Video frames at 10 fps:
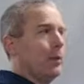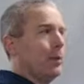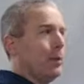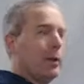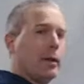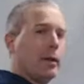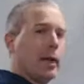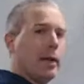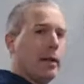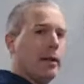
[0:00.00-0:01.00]
it's a
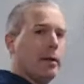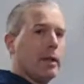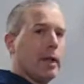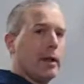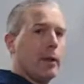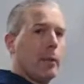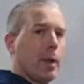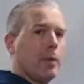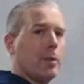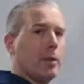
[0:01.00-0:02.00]
really good idea to go down
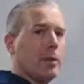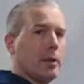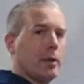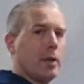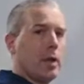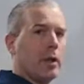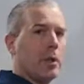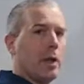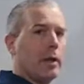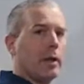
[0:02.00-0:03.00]
into the basement and
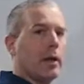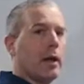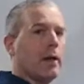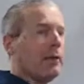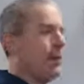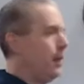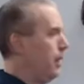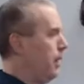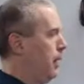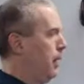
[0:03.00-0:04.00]
shut your water off,